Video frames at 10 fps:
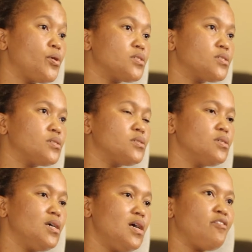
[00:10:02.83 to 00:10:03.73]
person.
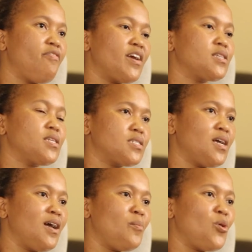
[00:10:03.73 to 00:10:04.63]
In fact, at the
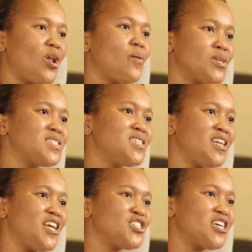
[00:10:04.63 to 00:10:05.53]
time, Yolanda was a
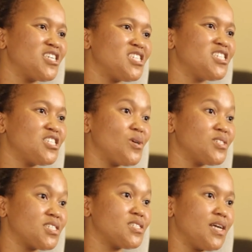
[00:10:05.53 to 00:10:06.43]
teenager. She
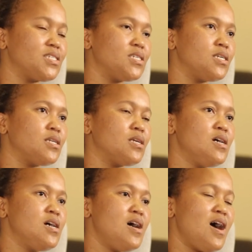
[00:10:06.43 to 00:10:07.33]
was just 19.
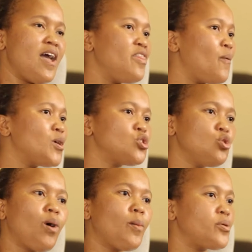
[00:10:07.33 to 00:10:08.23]
And there was
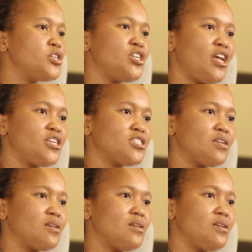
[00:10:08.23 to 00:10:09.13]
no
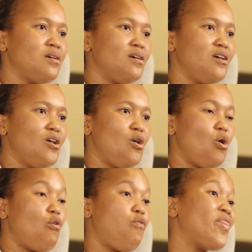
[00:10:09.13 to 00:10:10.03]
appreciation
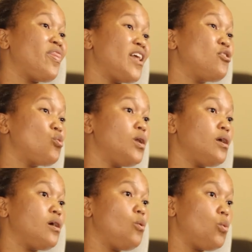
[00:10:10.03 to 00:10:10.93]
of what that
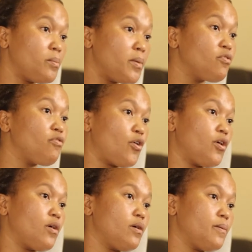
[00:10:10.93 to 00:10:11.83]
ruling would mean for
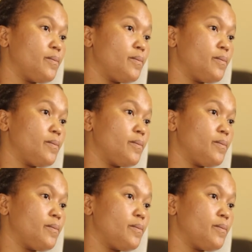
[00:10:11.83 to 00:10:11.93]
her.